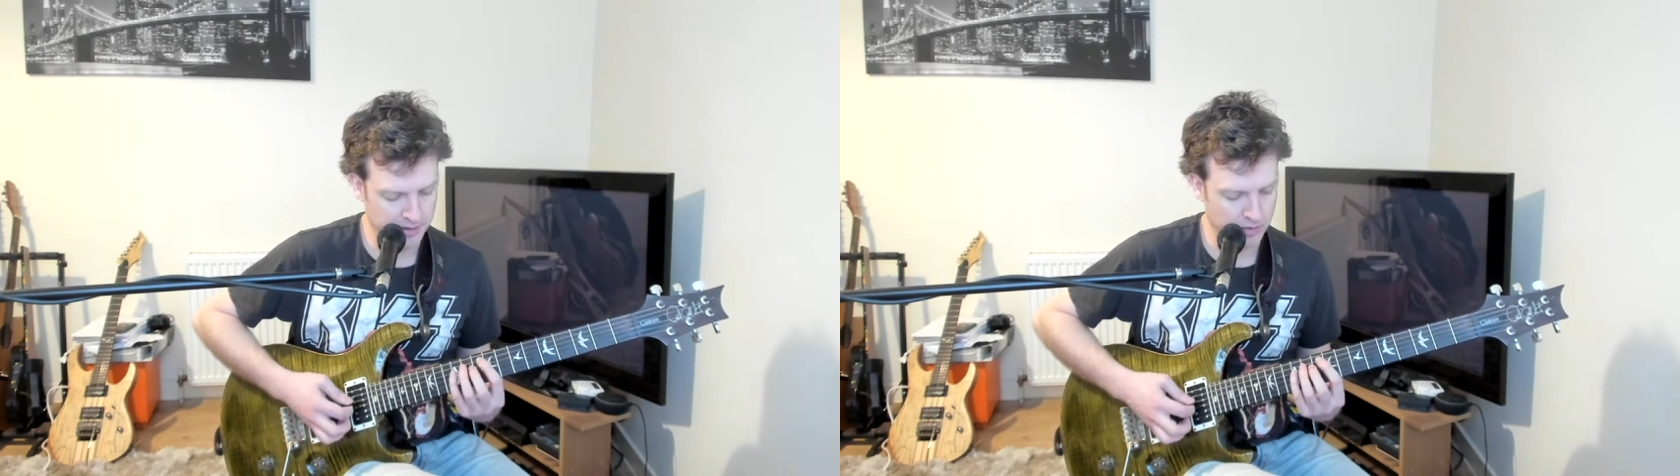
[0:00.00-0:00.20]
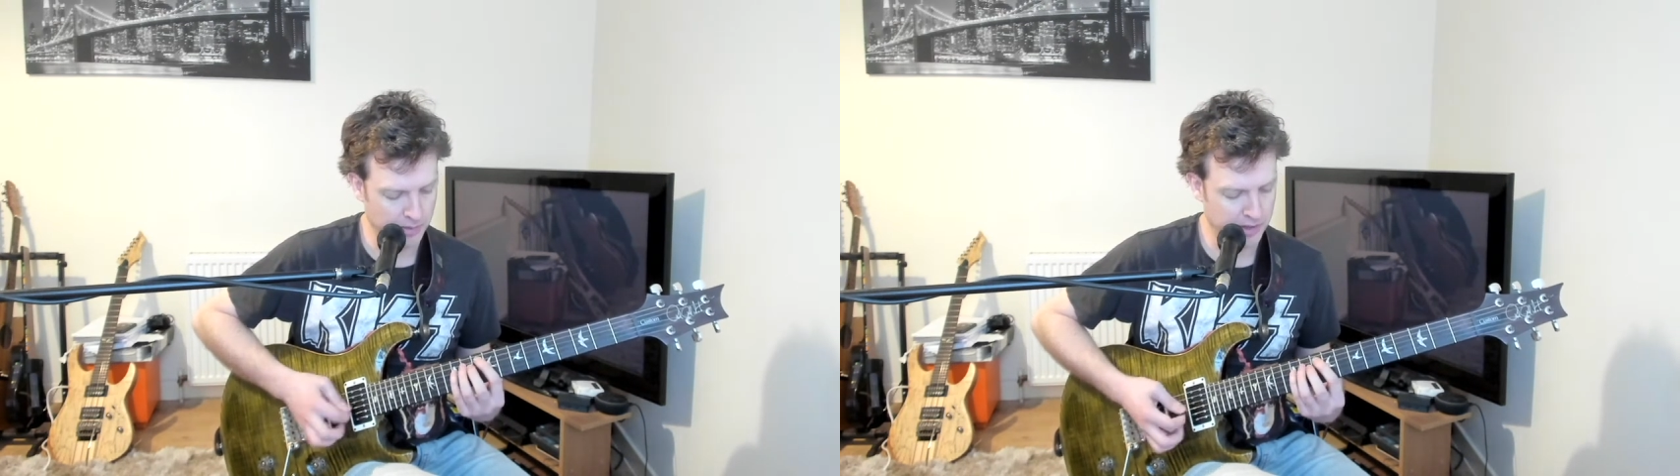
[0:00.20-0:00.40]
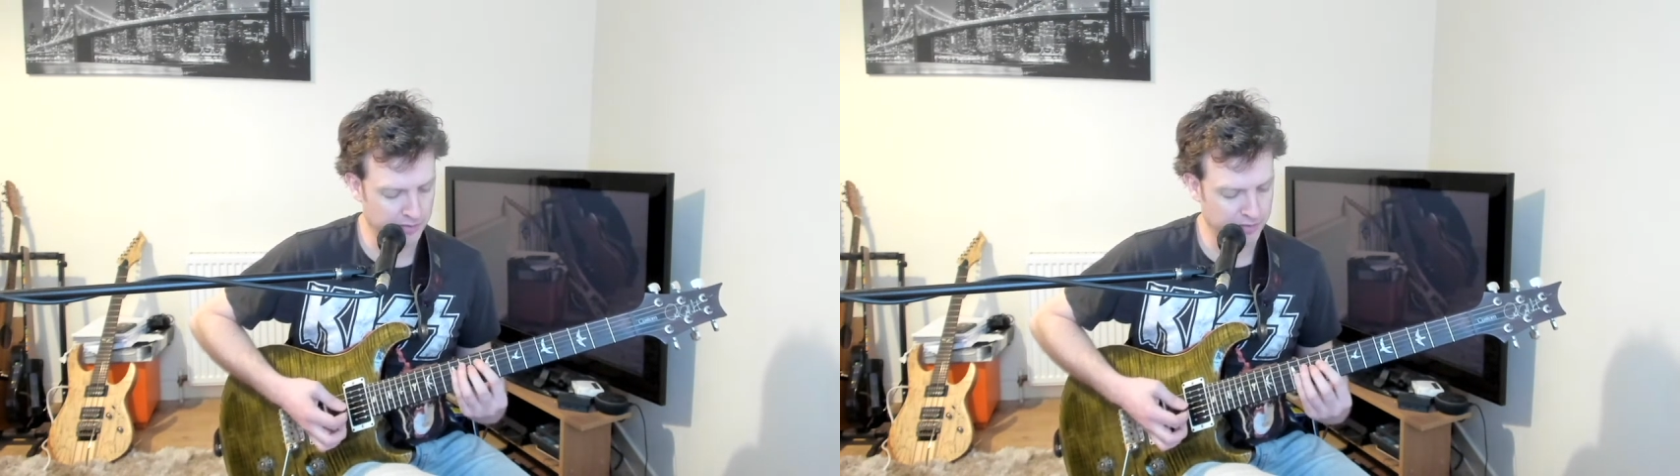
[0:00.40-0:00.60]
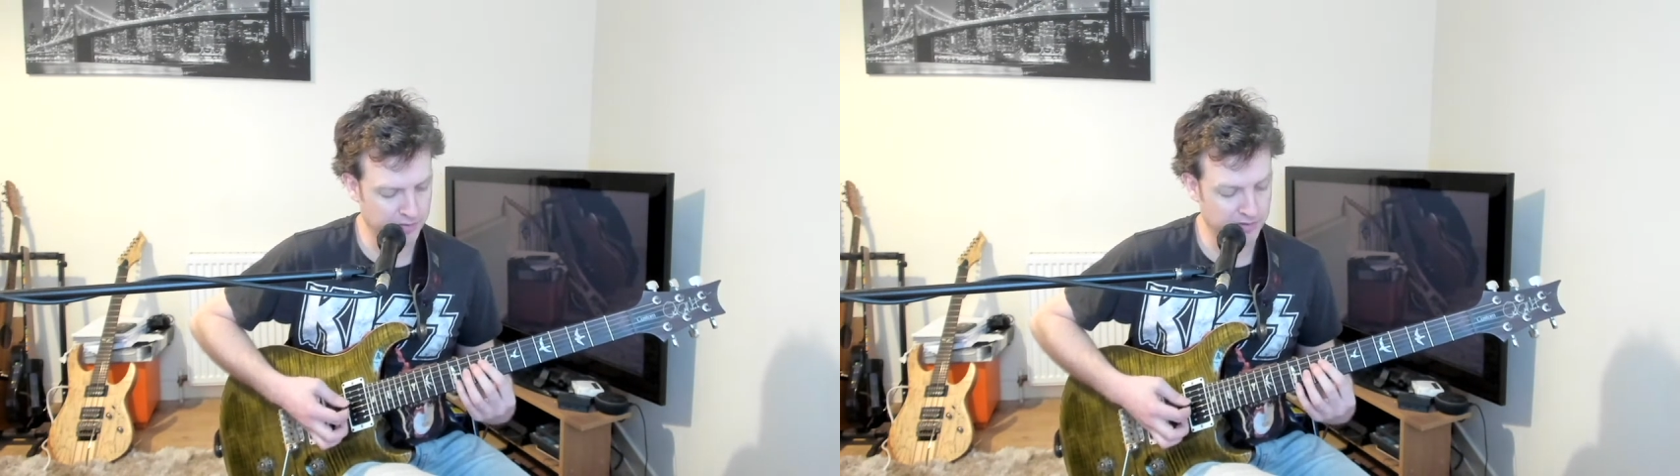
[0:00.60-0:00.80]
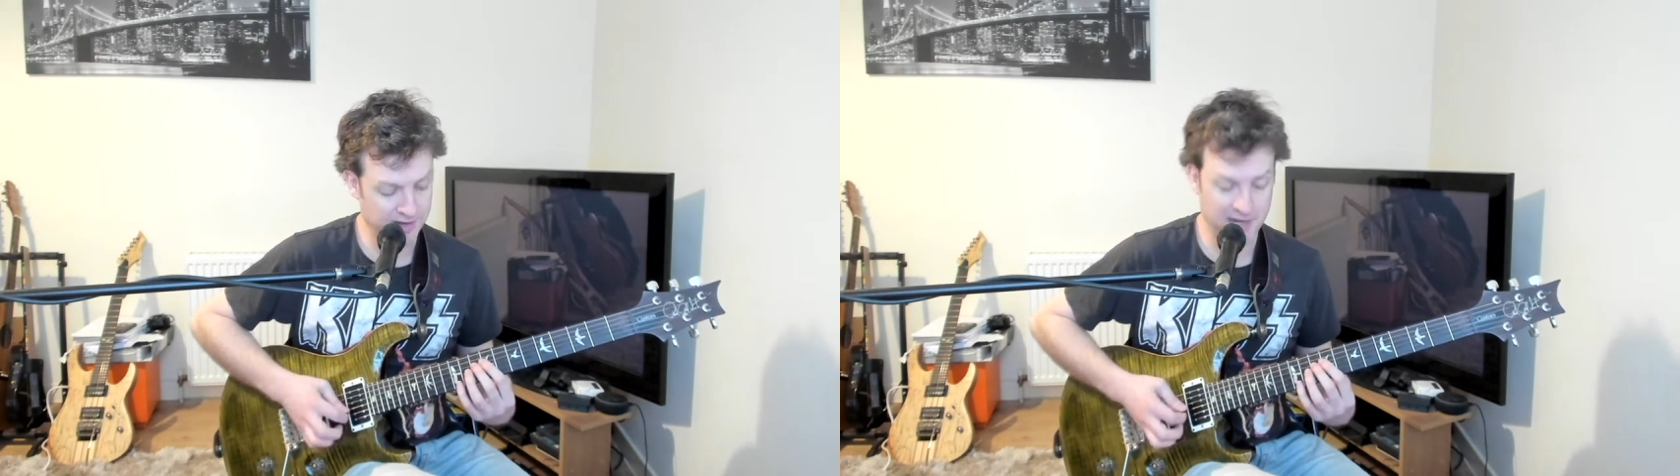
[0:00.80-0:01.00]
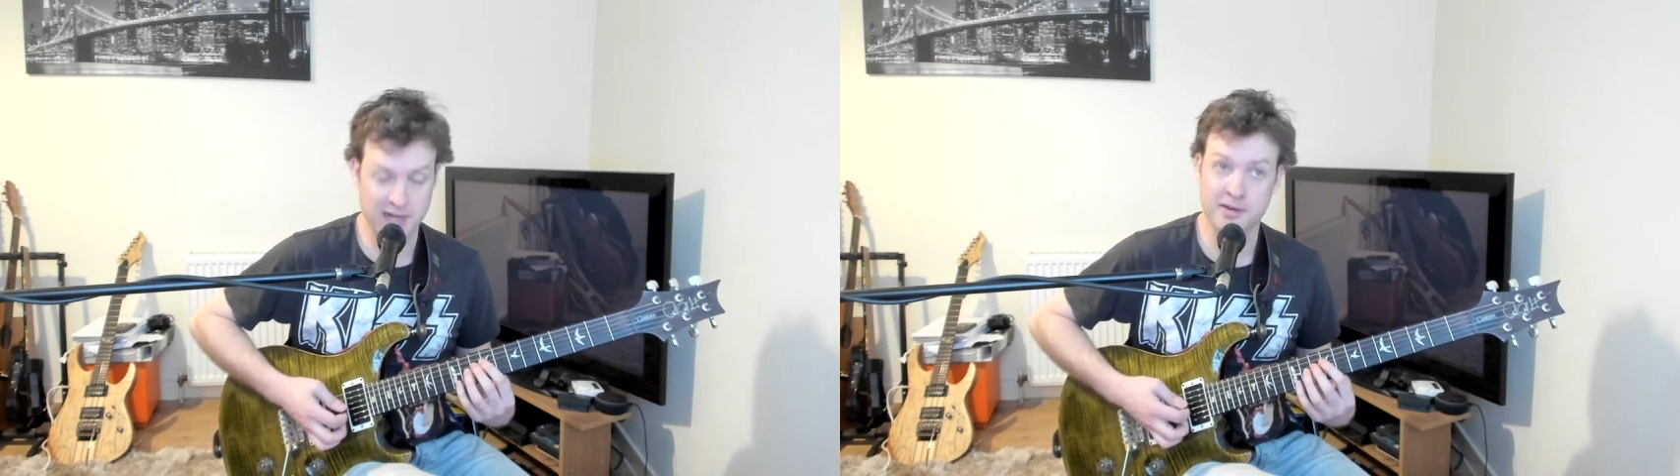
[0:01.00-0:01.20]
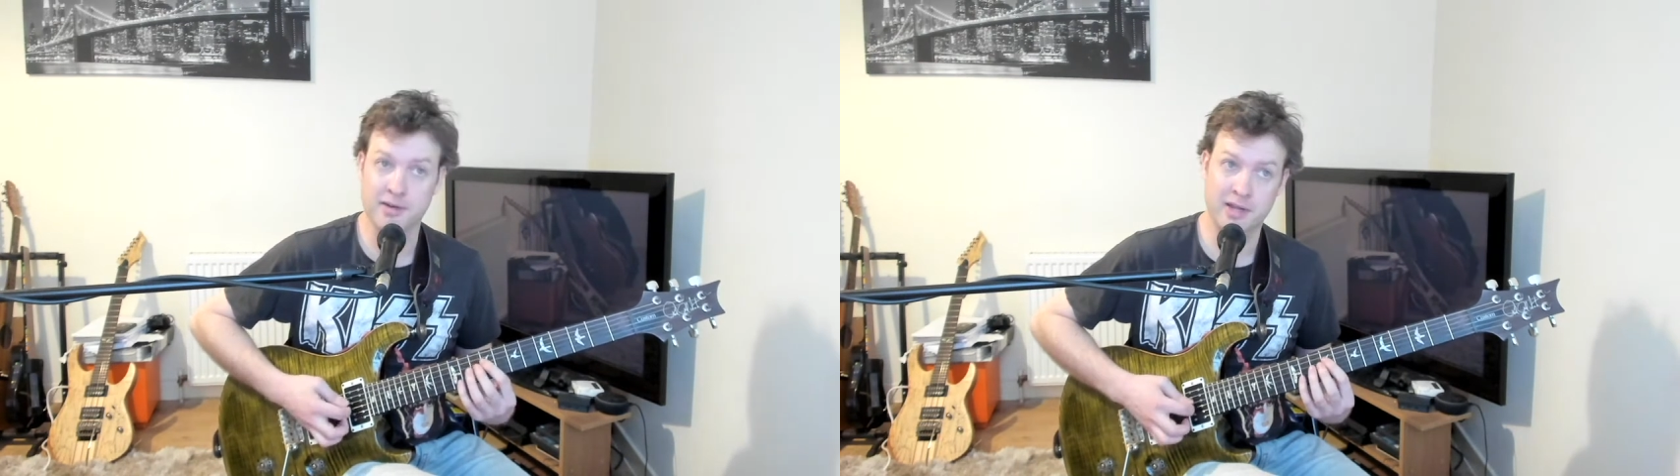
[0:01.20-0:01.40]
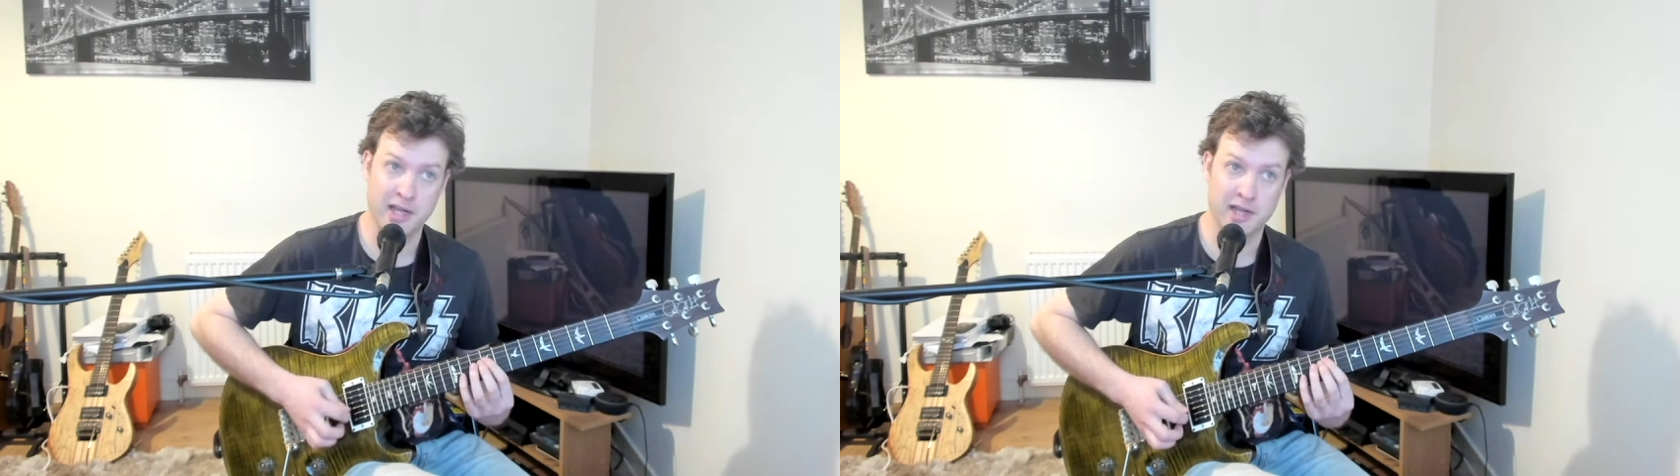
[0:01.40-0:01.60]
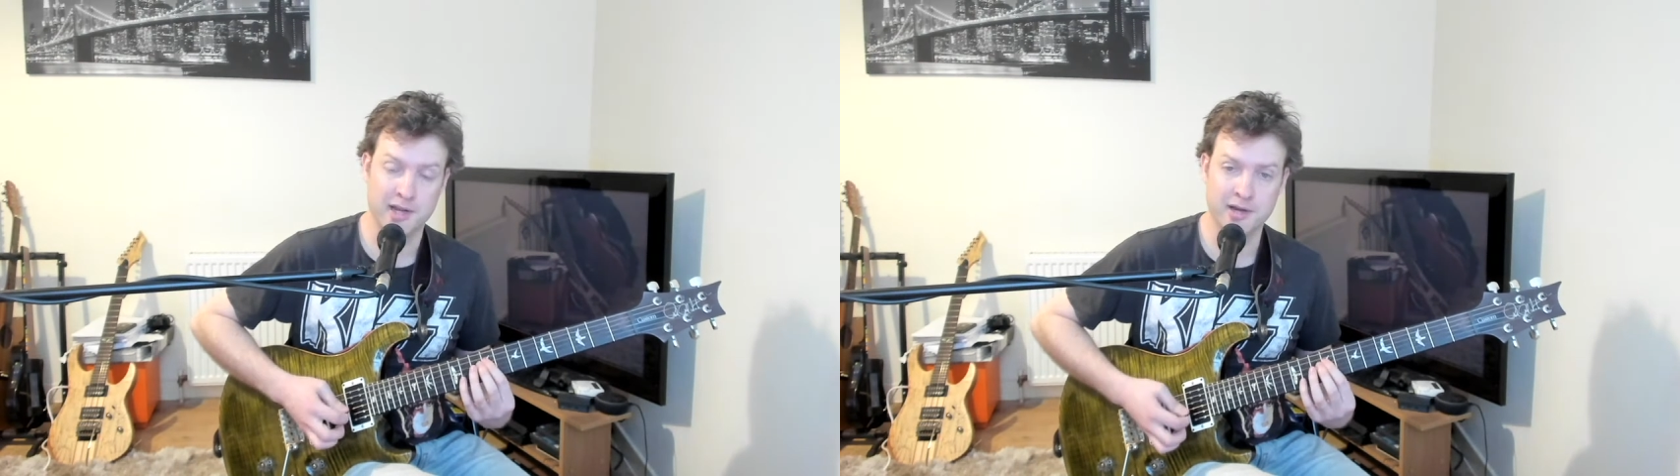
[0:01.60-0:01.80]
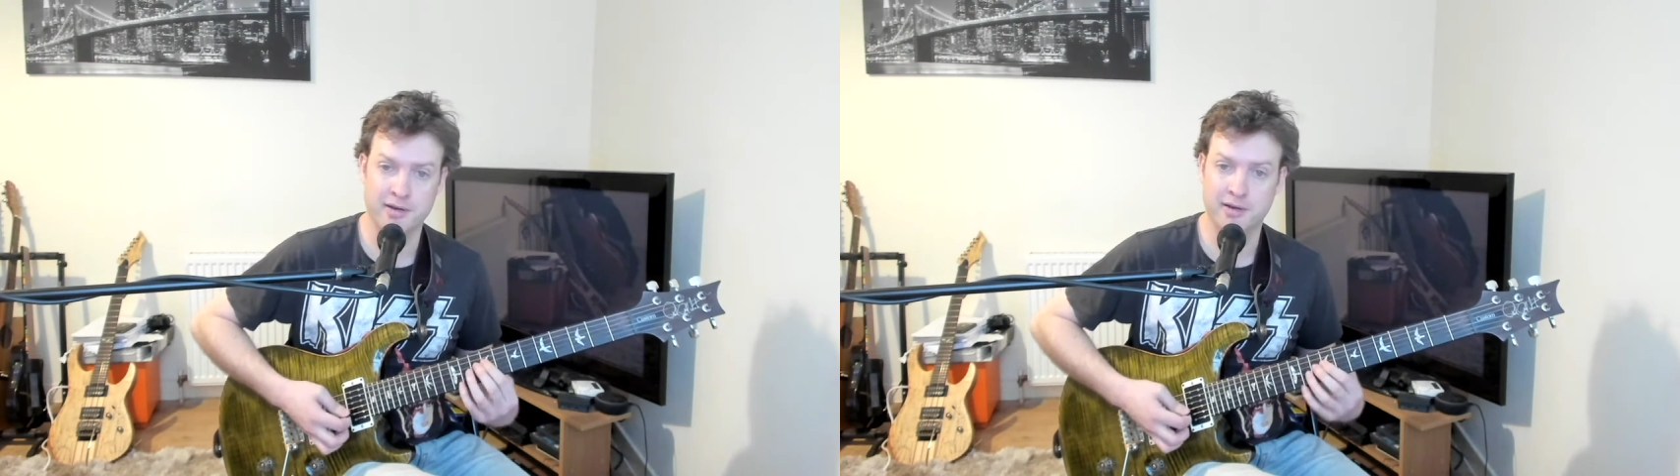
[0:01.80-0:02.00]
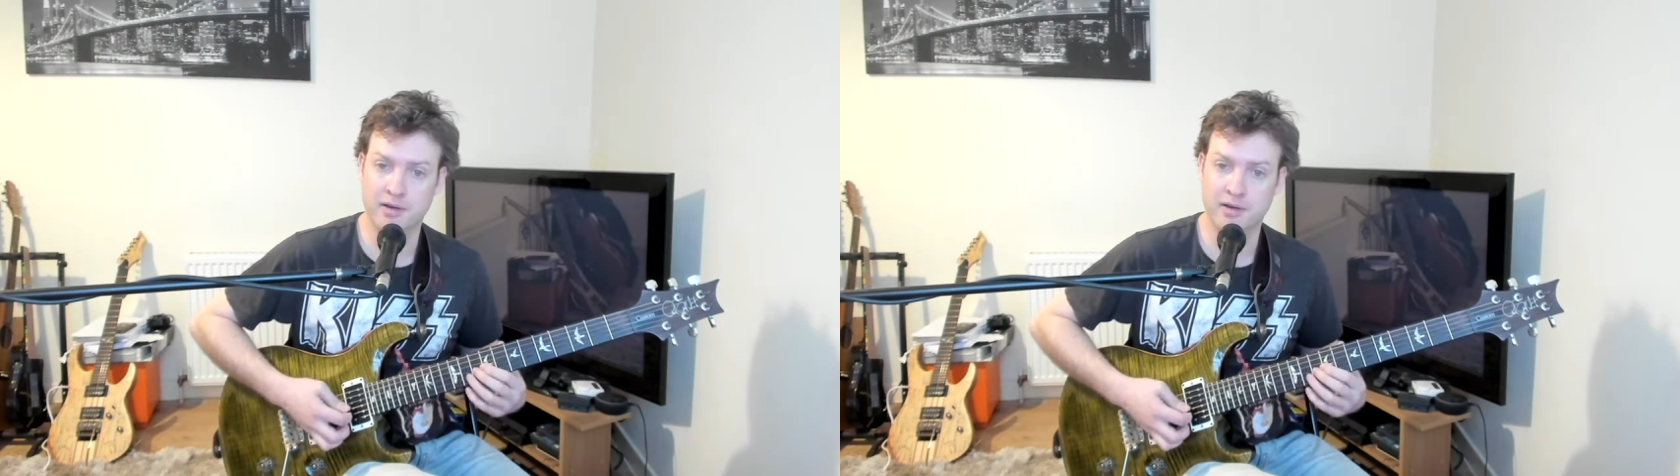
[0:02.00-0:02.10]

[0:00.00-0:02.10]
12, 10, 9.